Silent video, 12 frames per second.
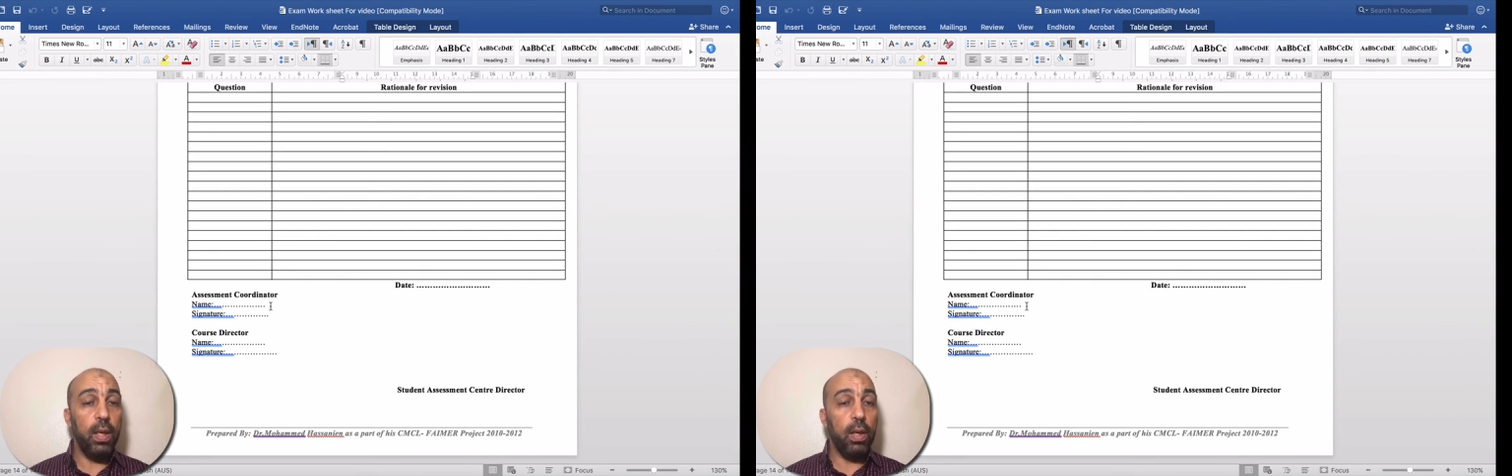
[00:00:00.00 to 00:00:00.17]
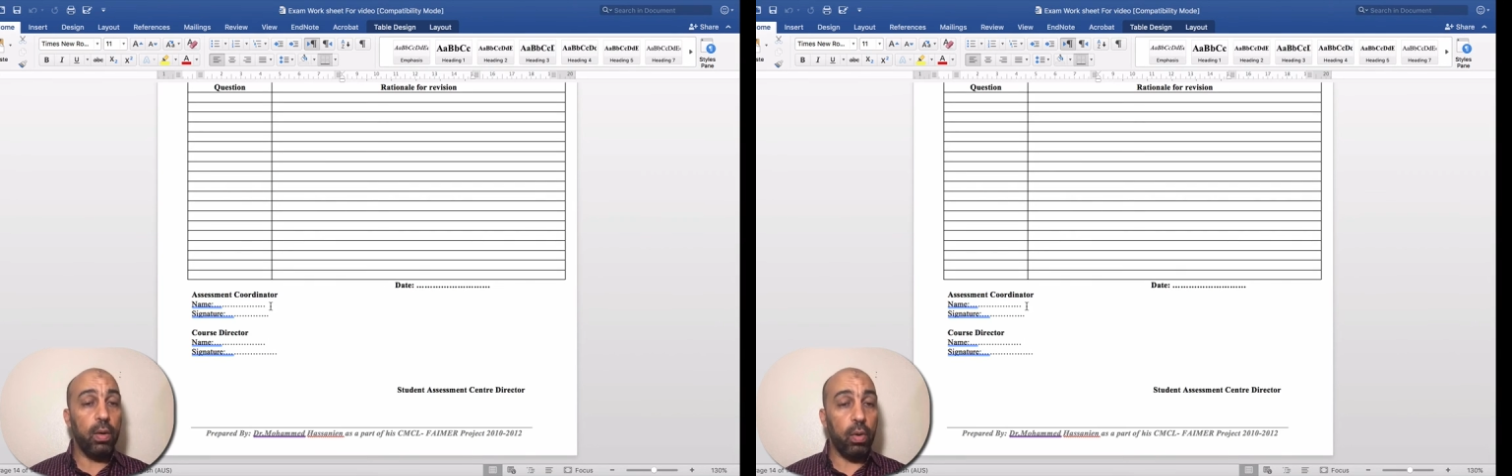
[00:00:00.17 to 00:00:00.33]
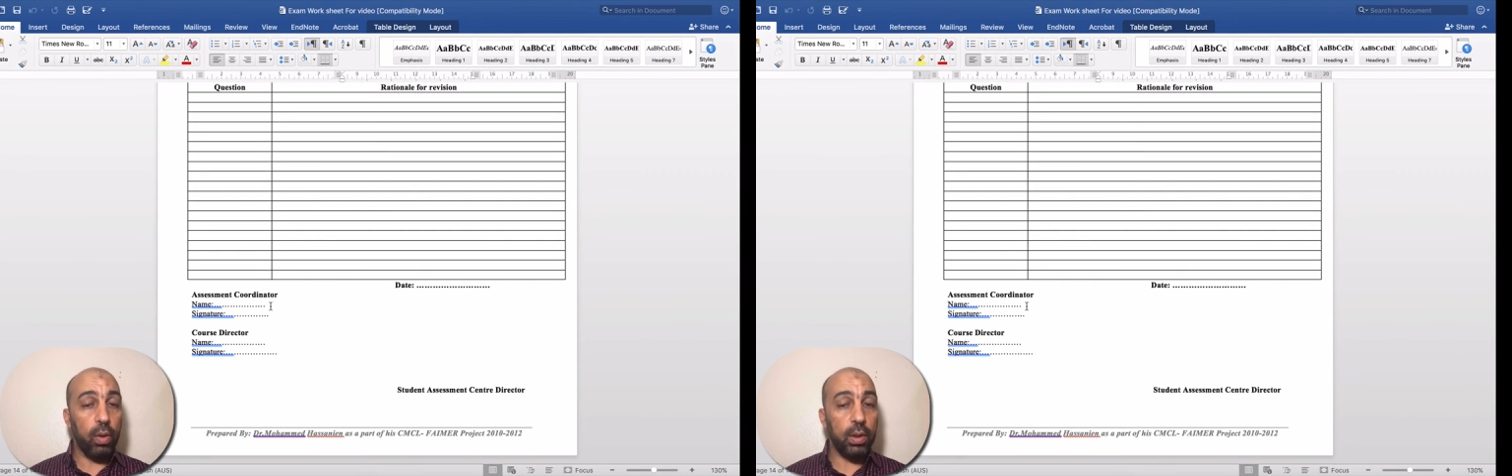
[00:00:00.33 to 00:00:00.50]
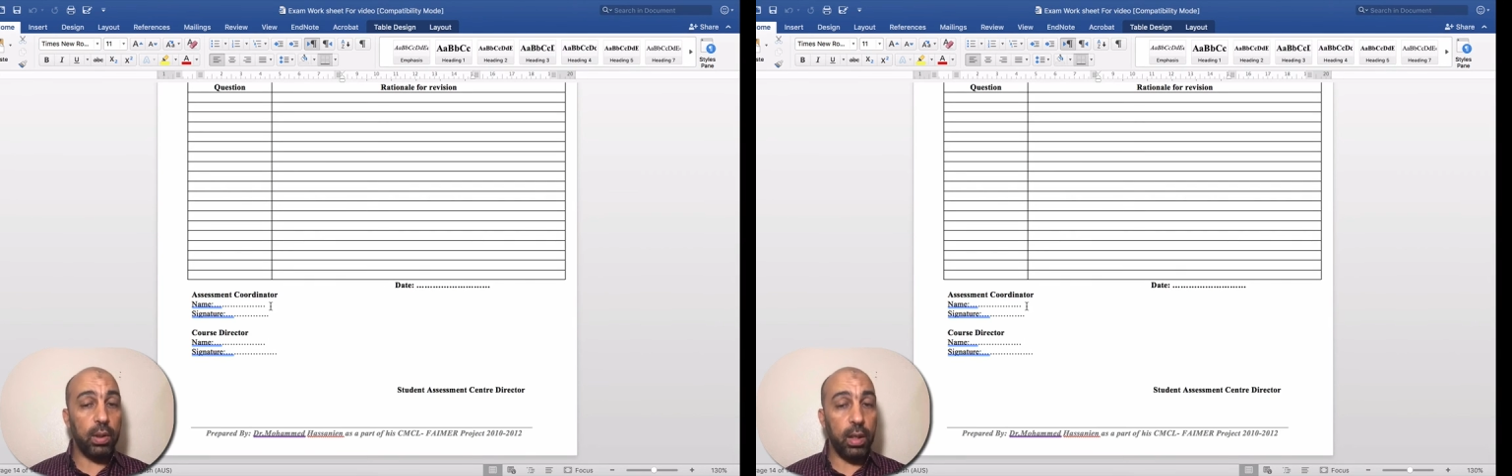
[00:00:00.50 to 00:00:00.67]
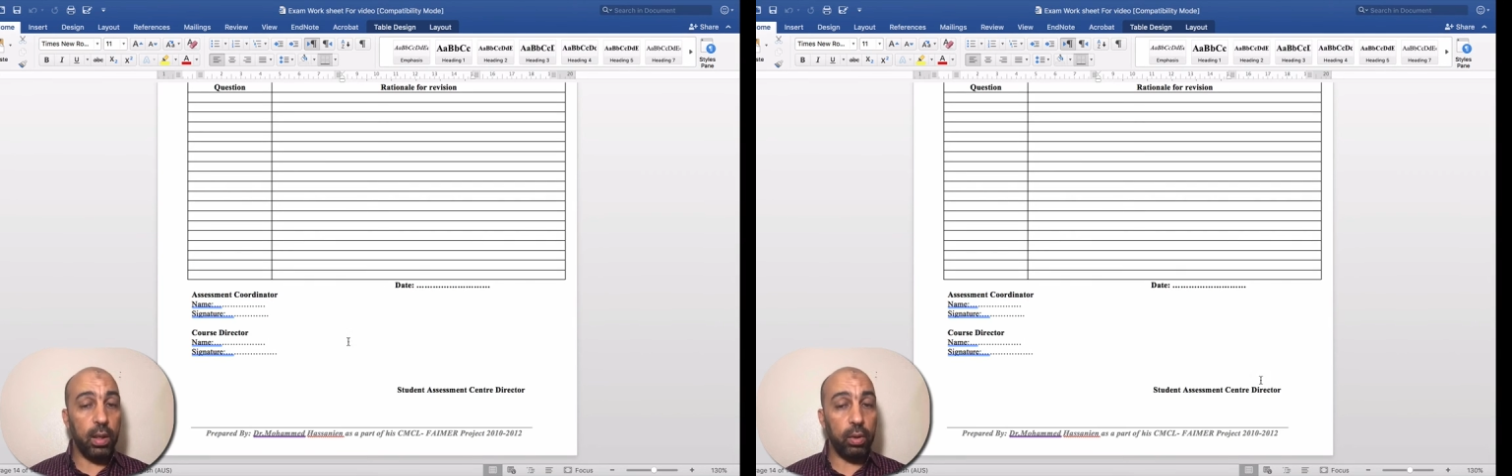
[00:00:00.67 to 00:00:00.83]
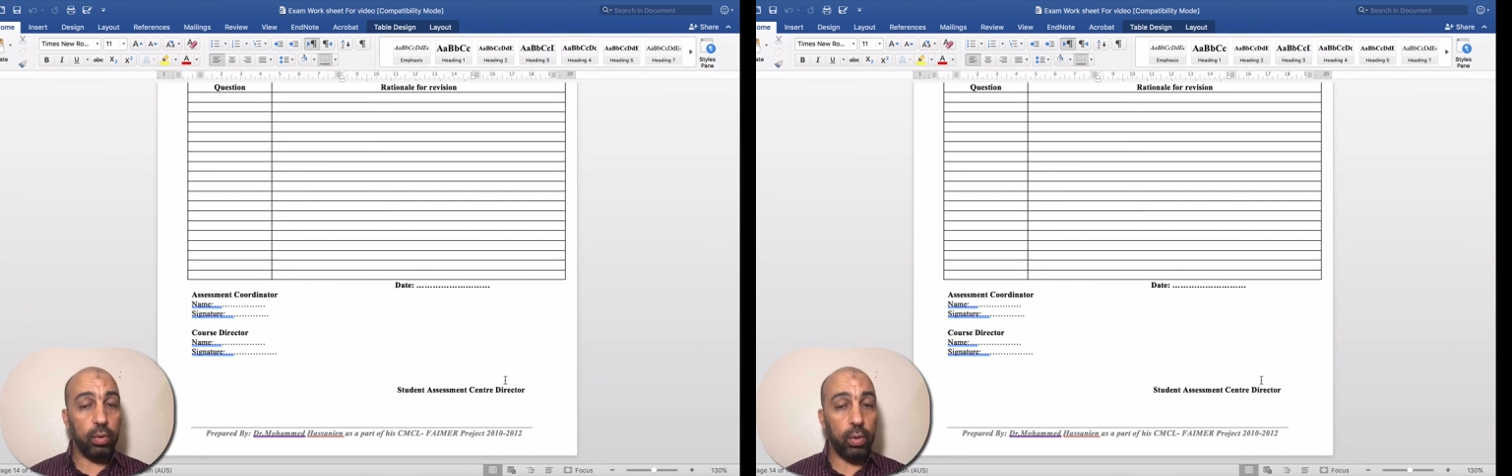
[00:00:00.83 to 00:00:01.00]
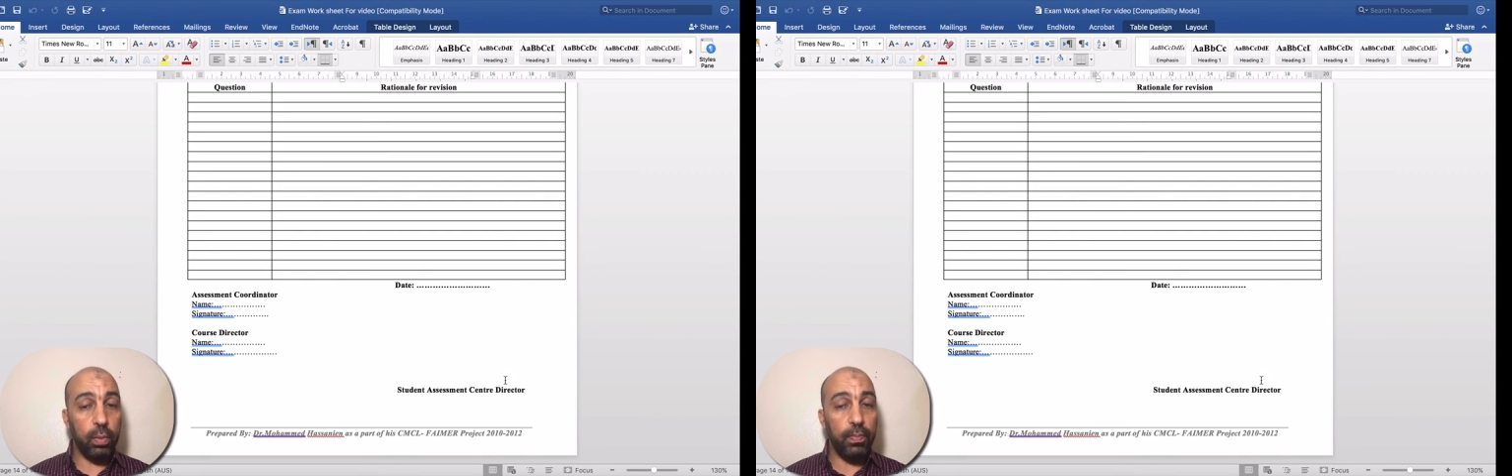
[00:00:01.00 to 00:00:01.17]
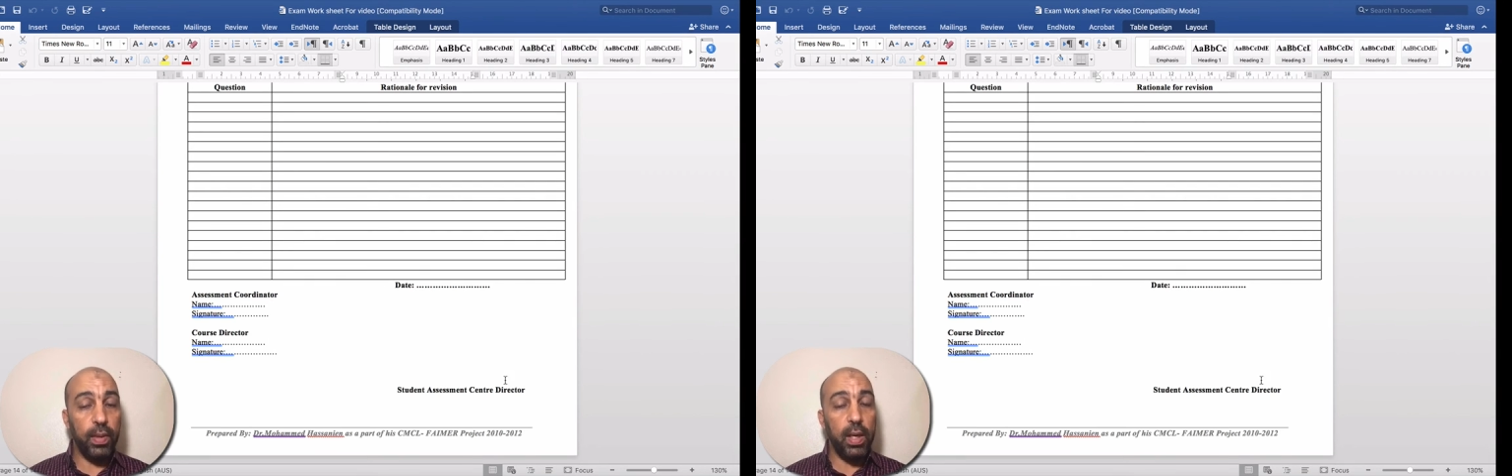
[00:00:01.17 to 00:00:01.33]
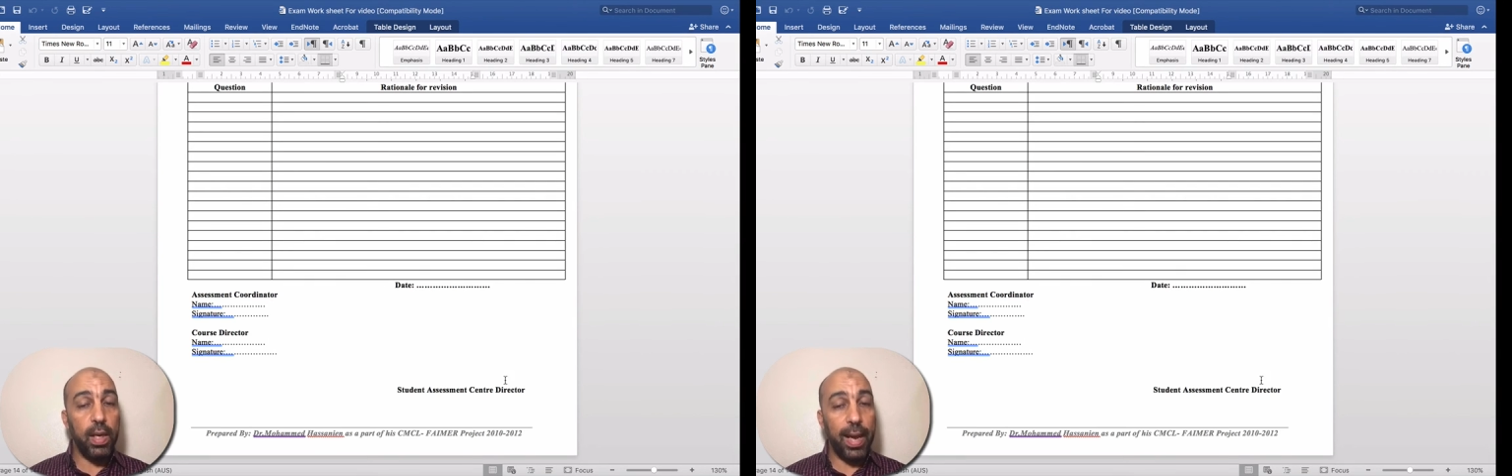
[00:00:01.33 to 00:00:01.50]
course director,
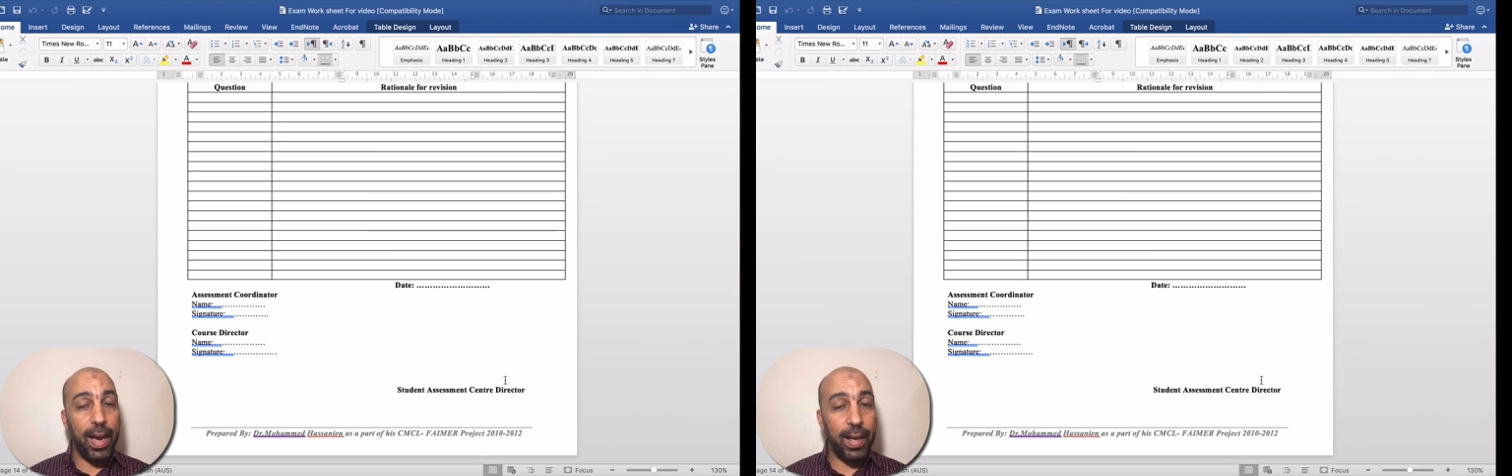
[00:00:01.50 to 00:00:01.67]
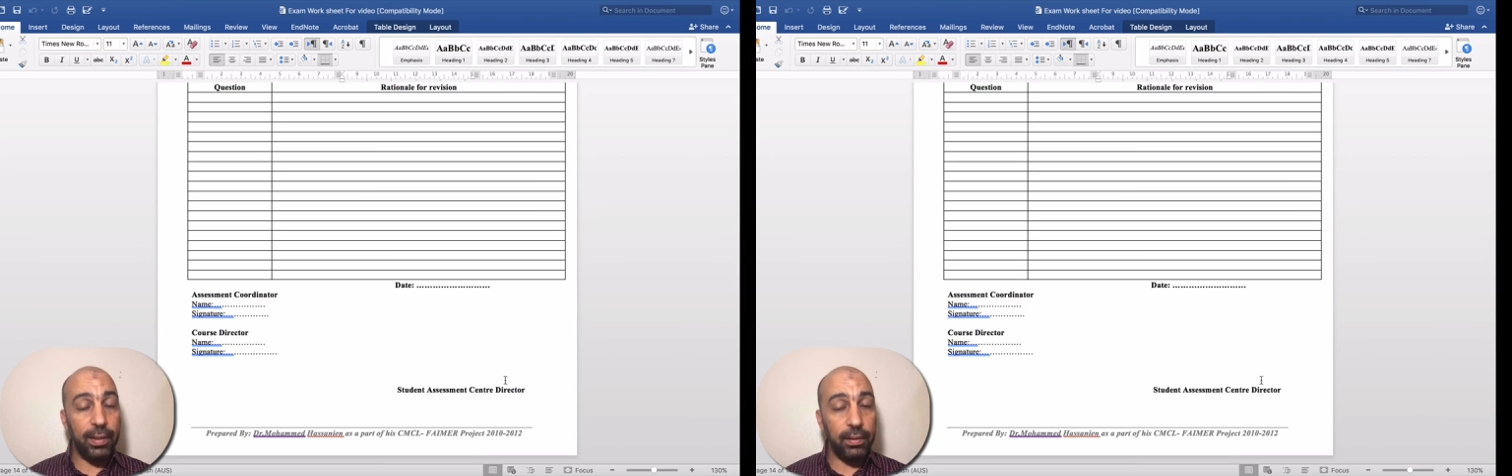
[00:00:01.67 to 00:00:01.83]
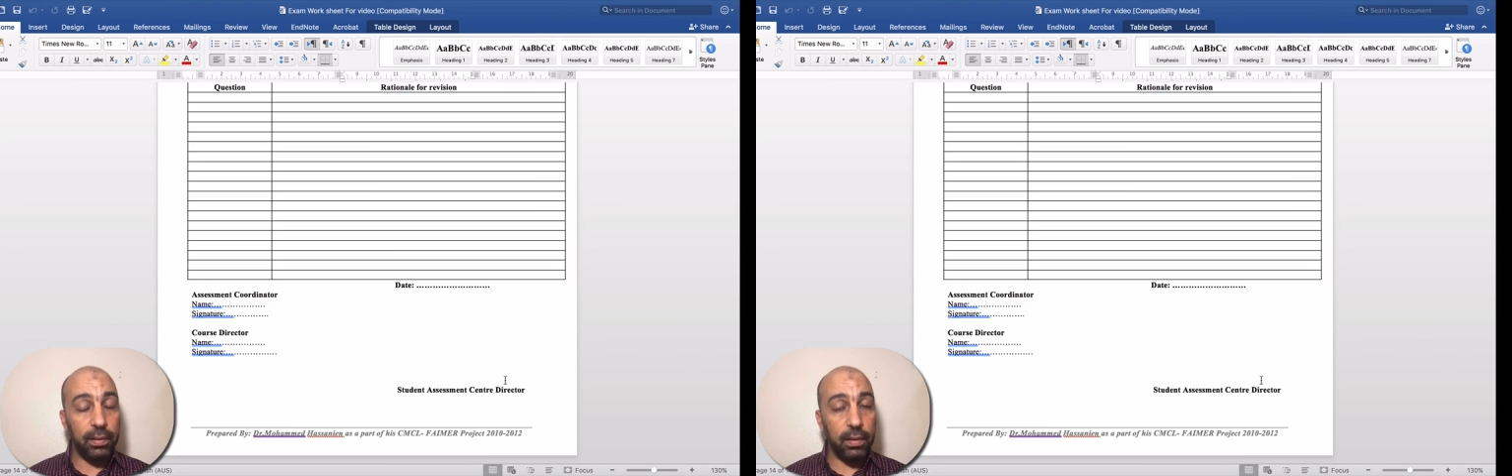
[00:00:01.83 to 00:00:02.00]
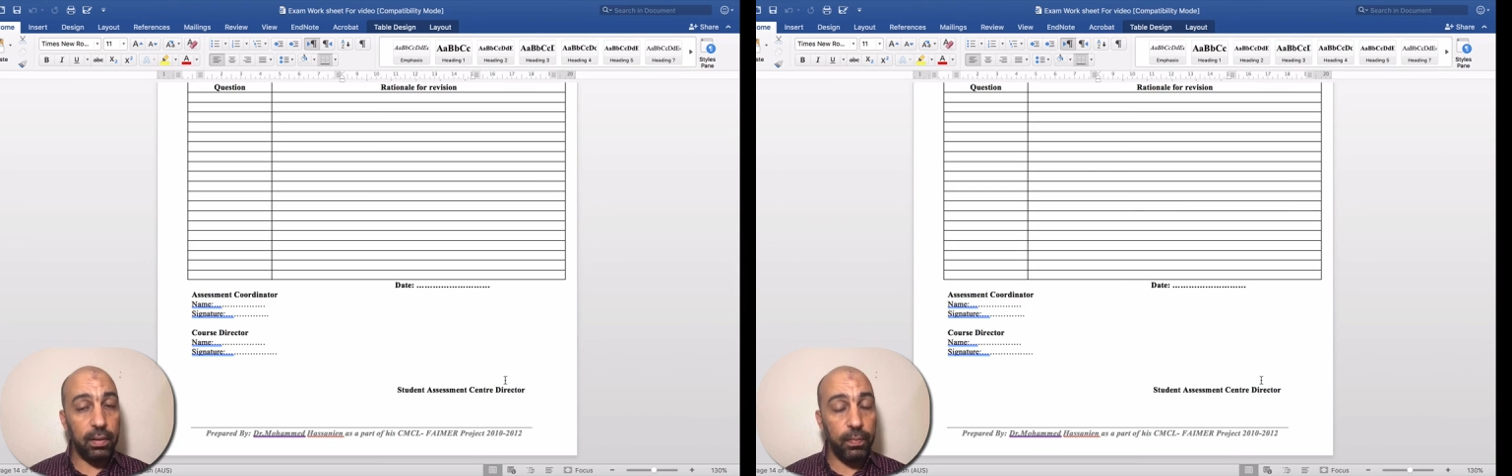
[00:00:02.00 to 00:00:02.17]
and